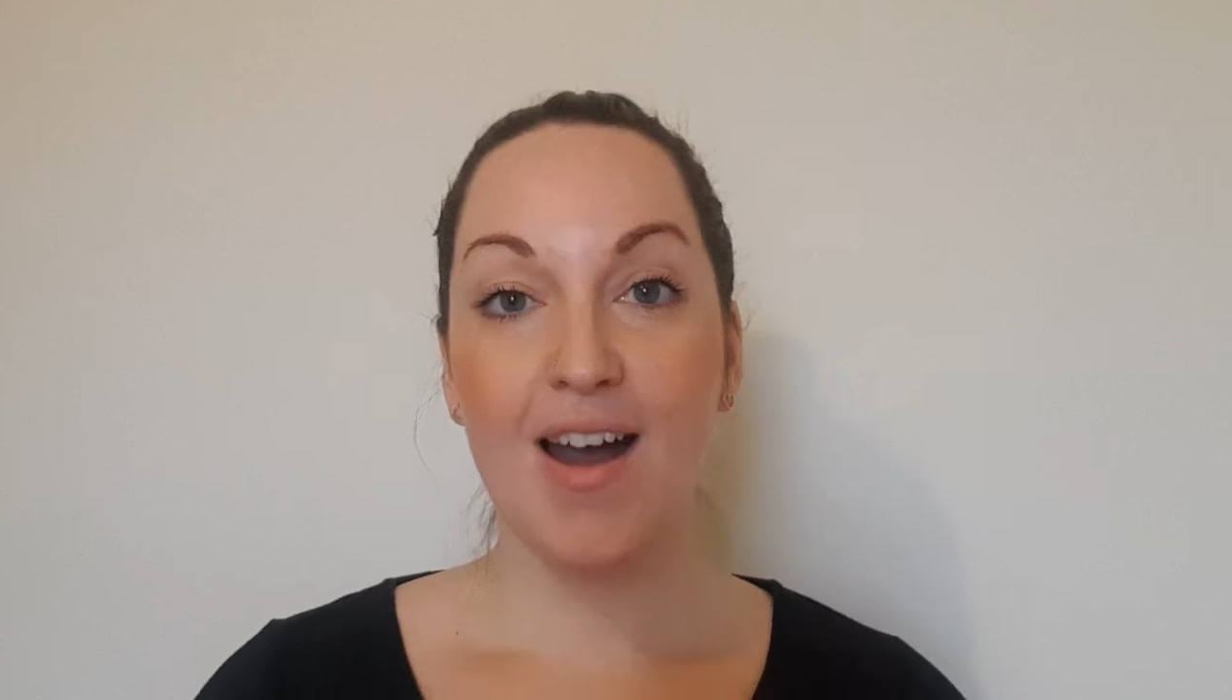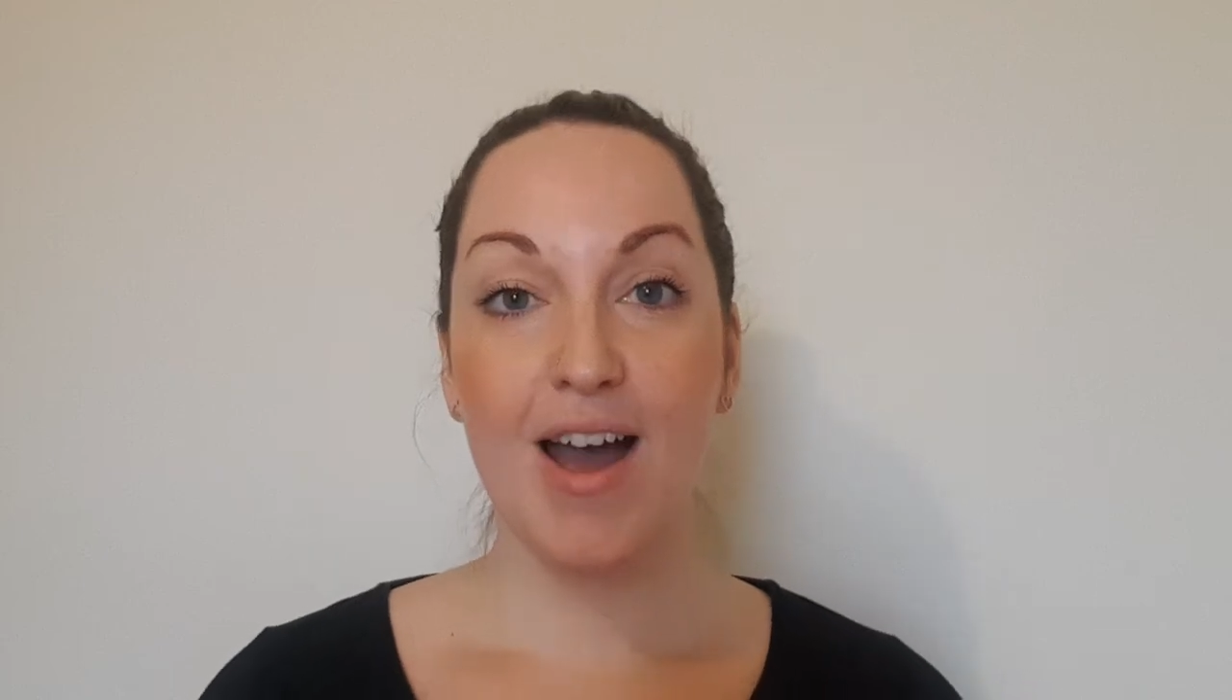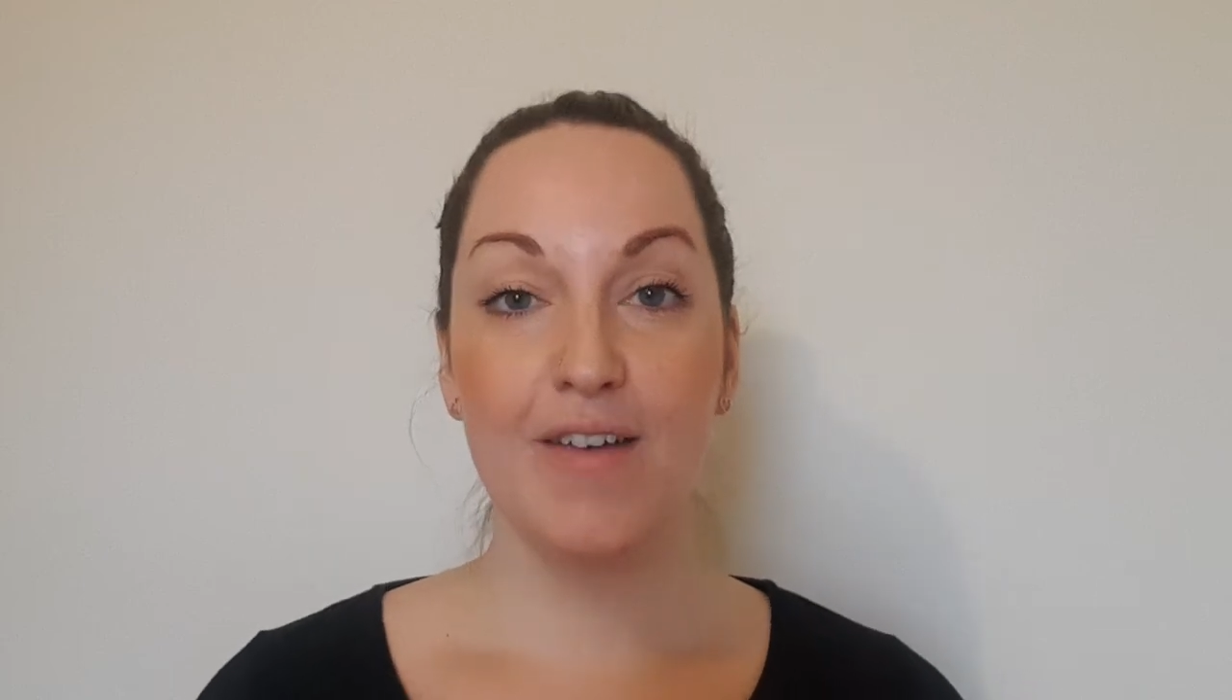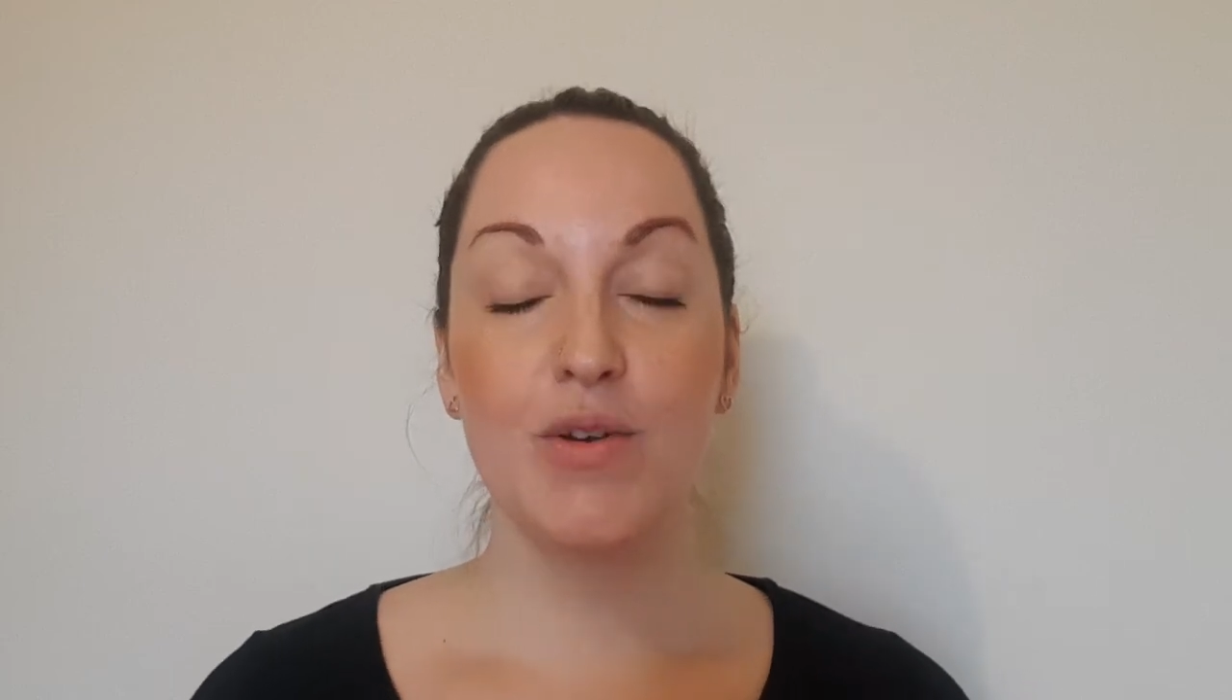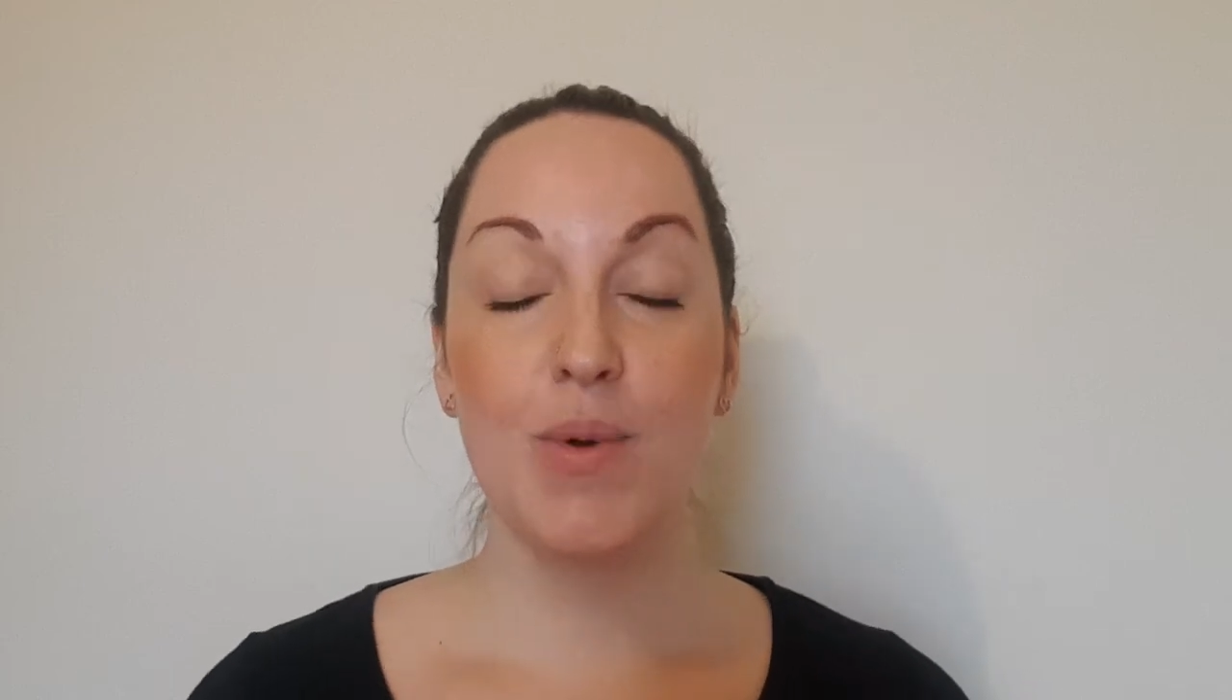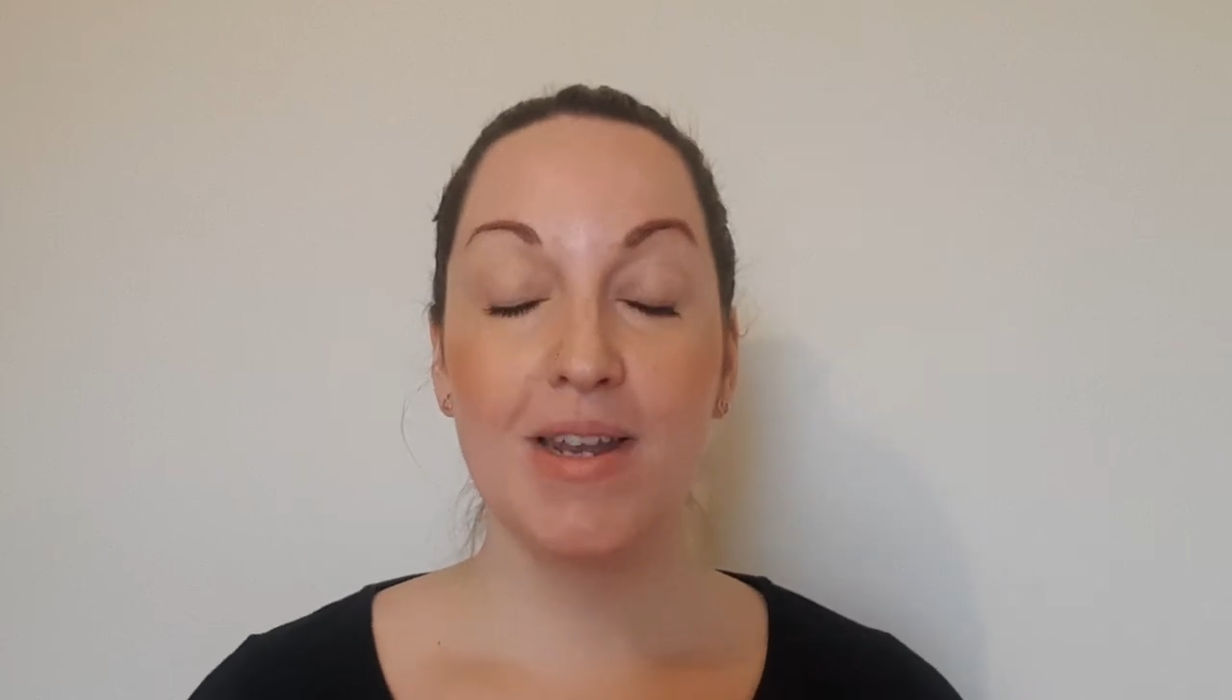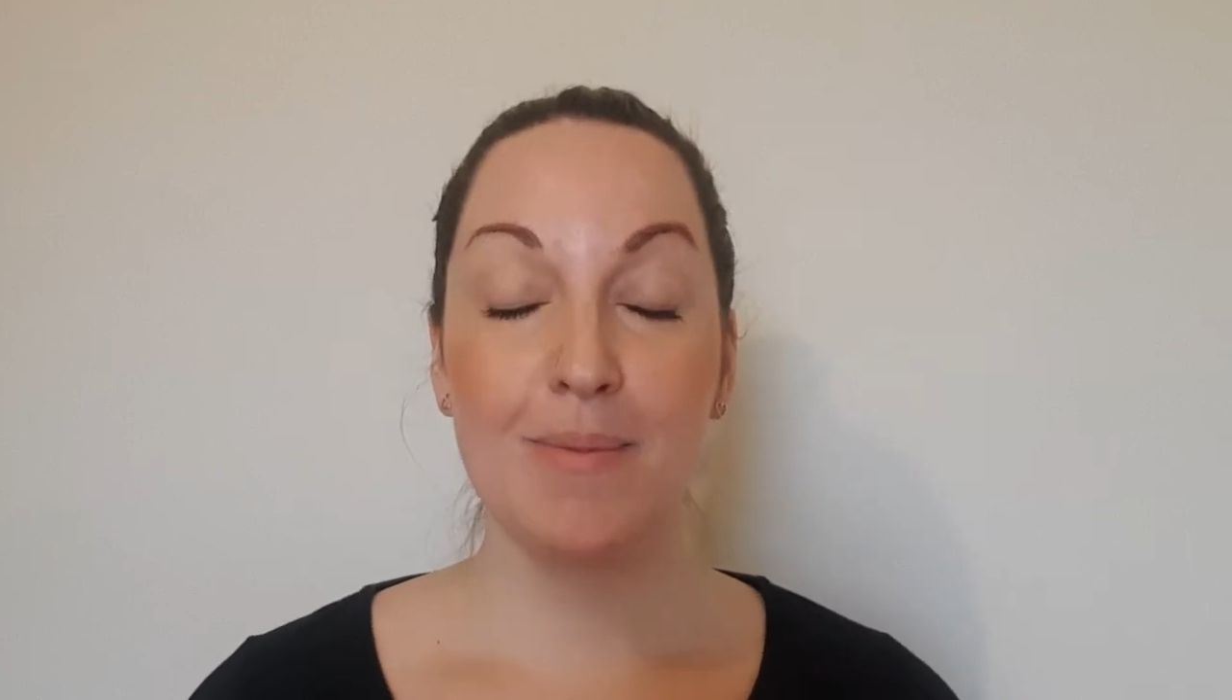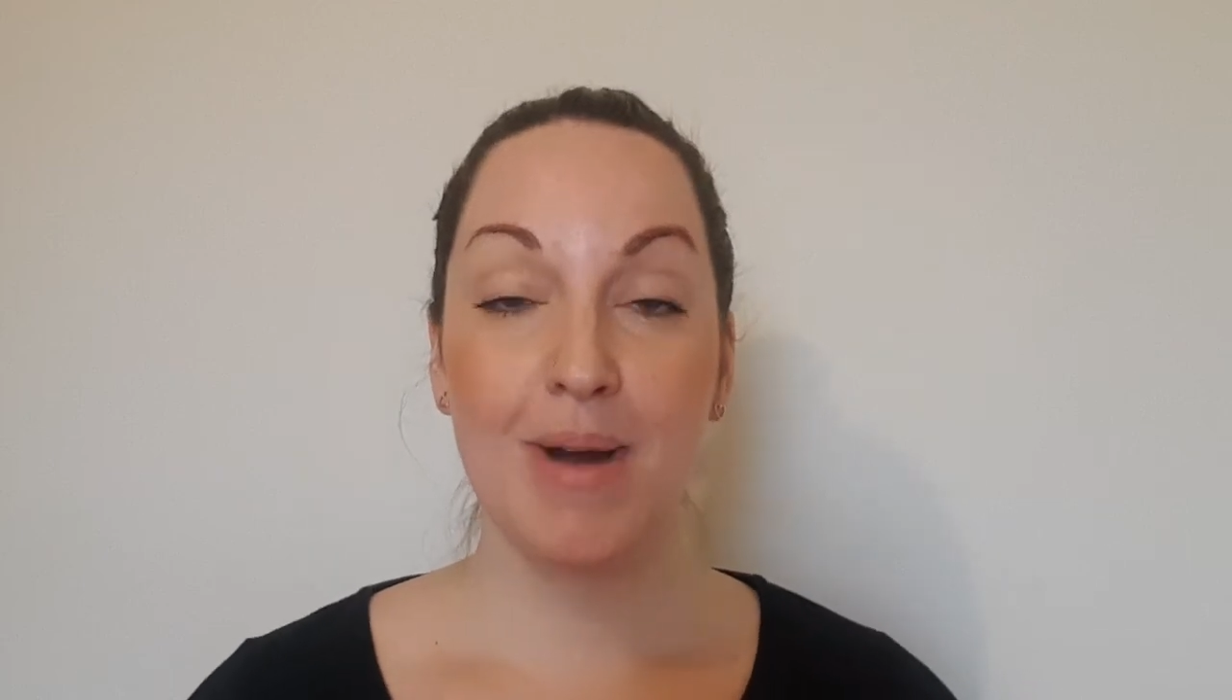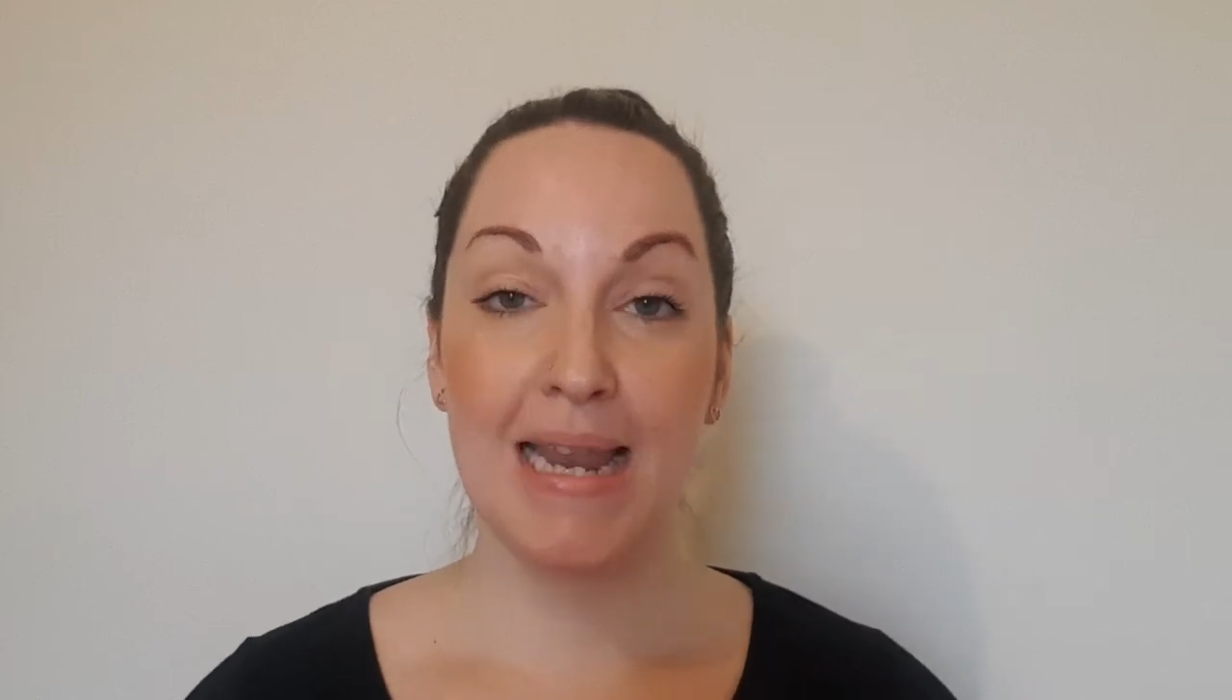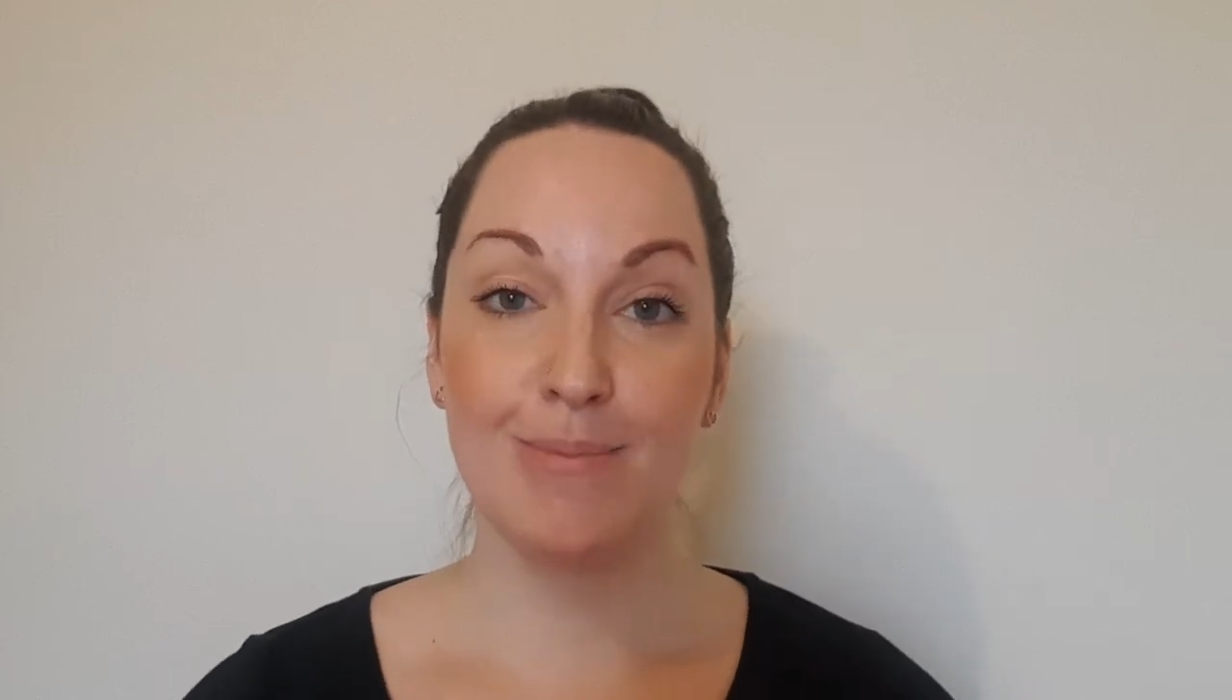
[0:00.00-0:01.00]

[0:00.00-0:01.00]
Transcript: Hi everyone, my